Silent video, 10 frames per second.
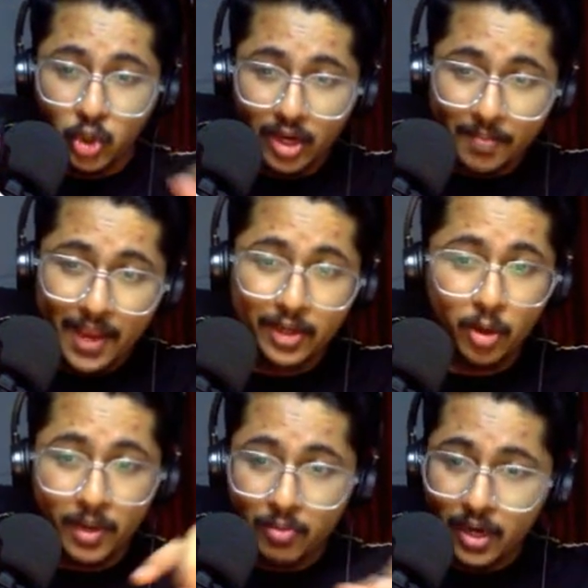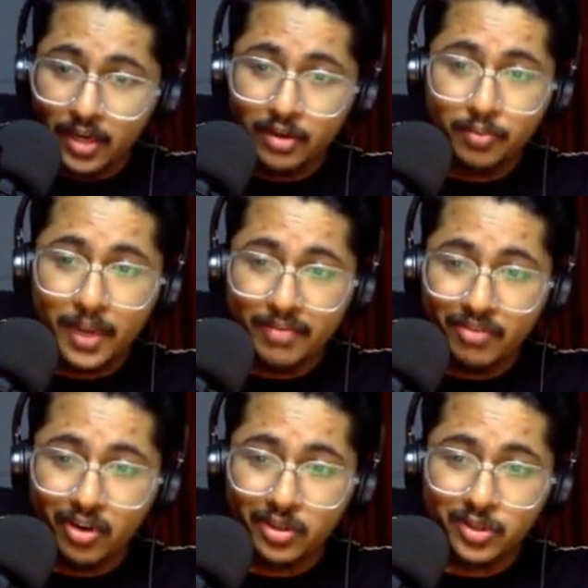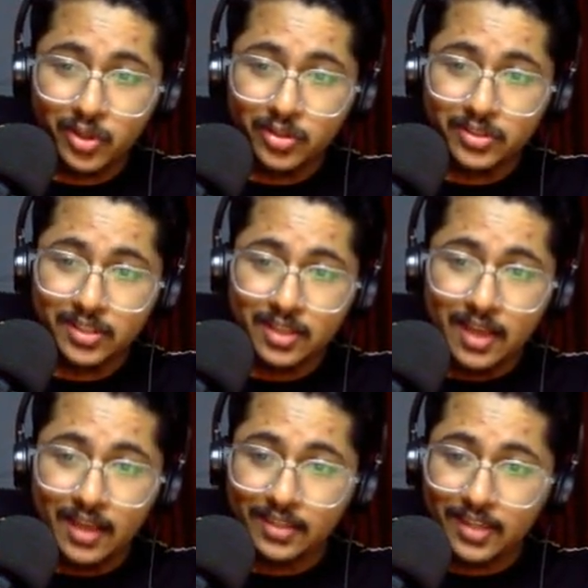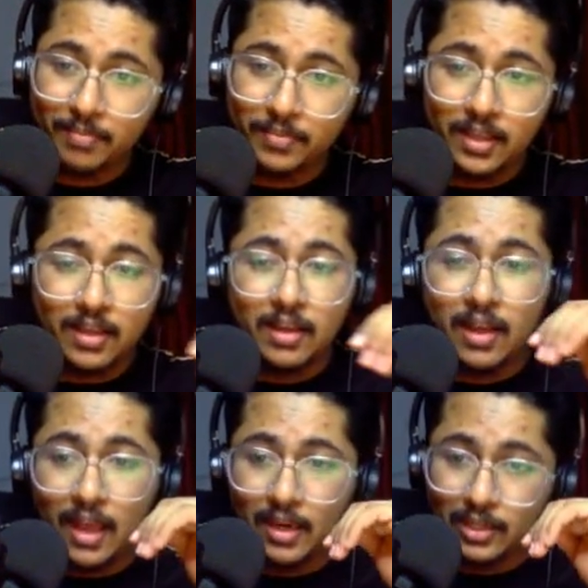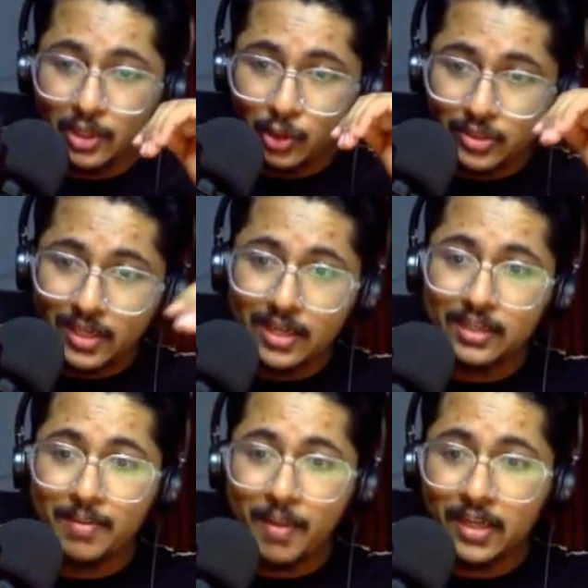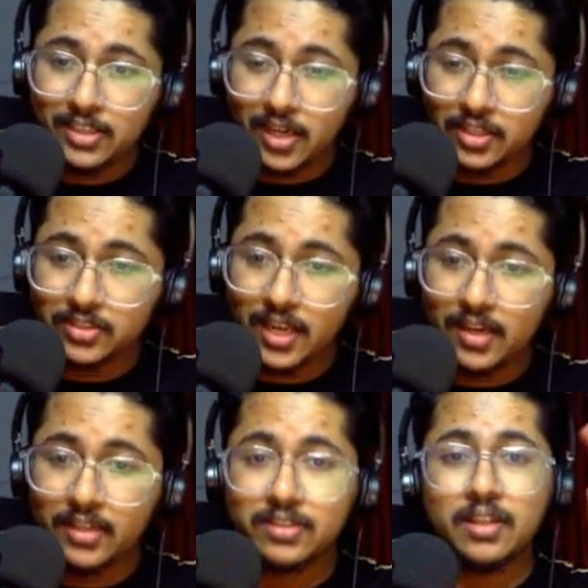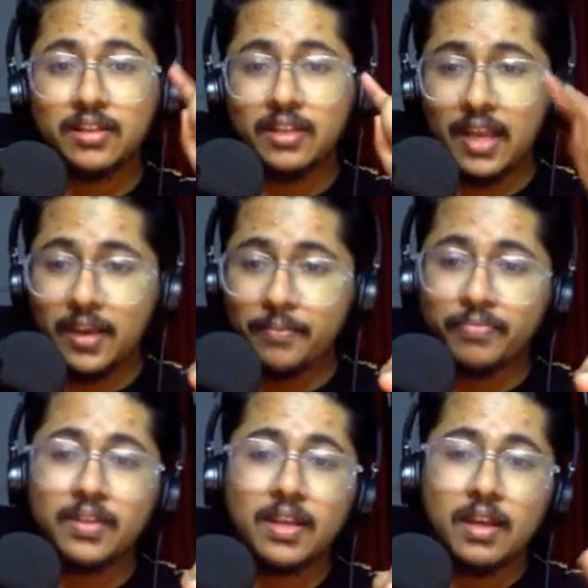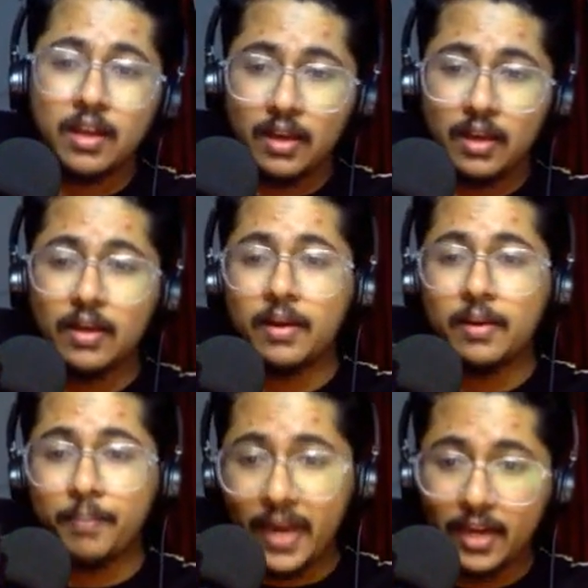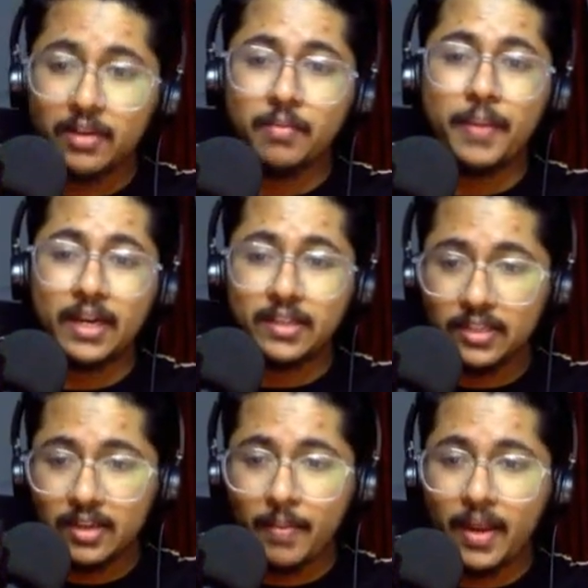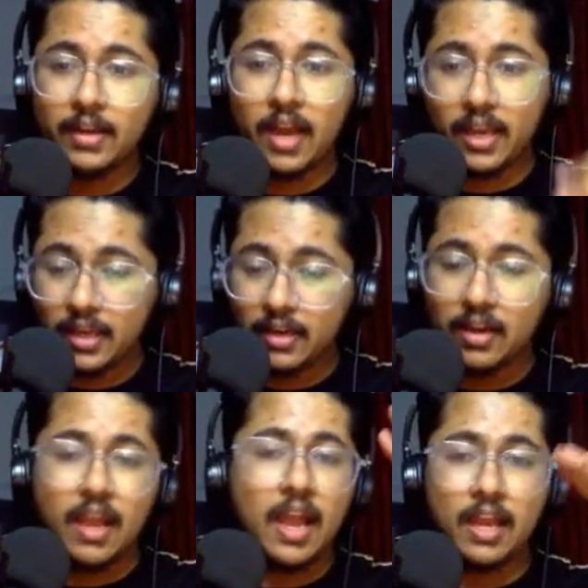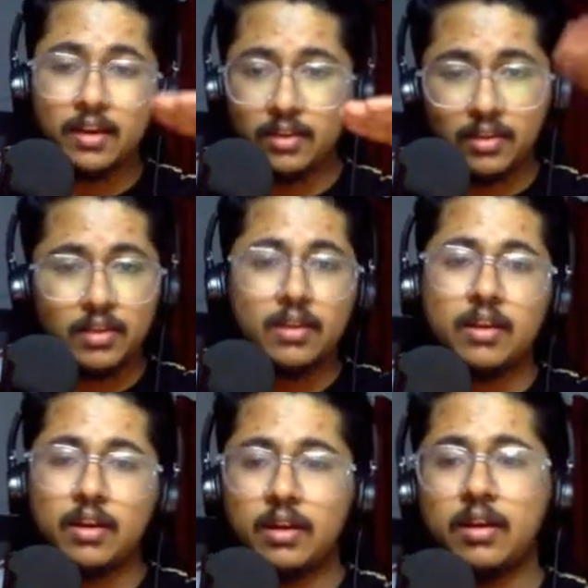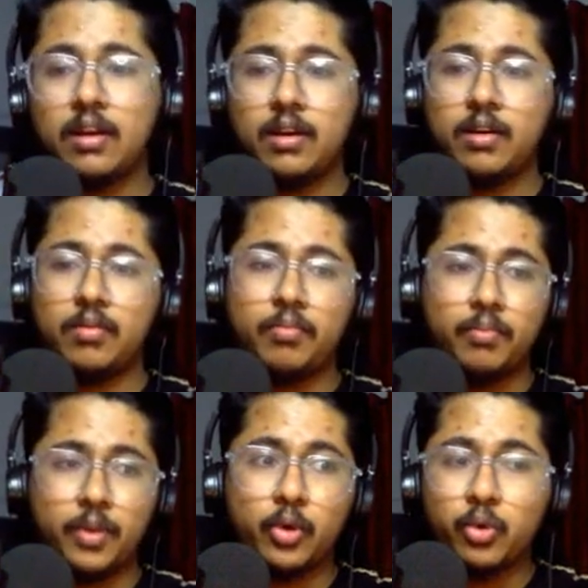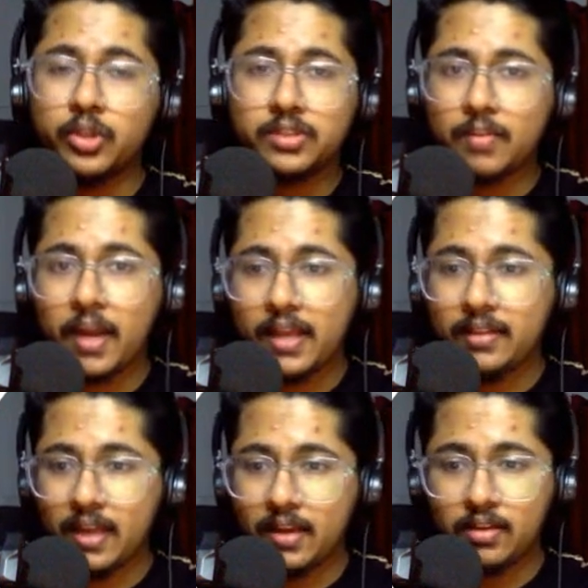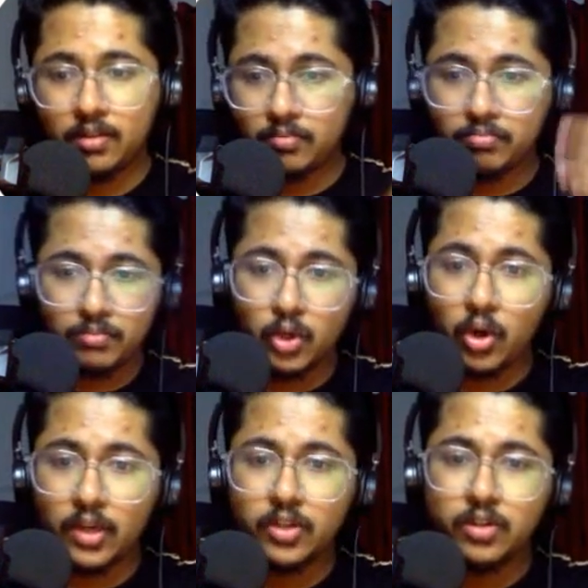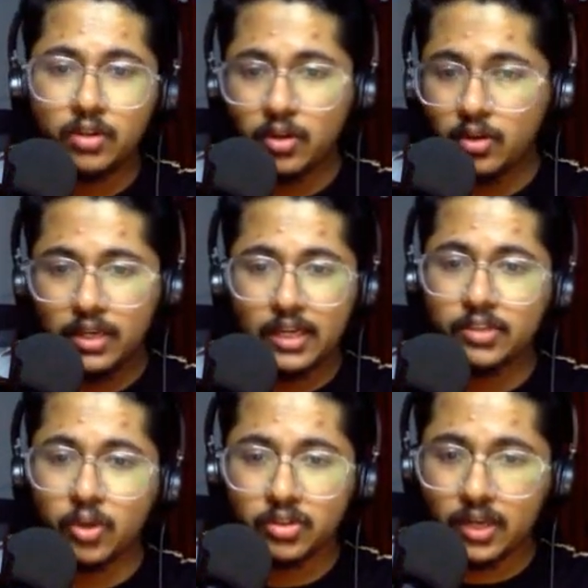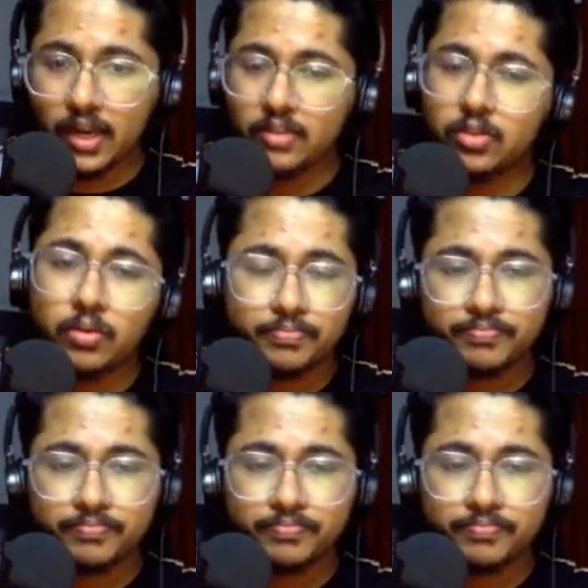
demand, nobody wanted to buy four socks at a time, and using a demand generation statics, they made the demand higher. And who is supplying that? Dolly Dilly socks, right? So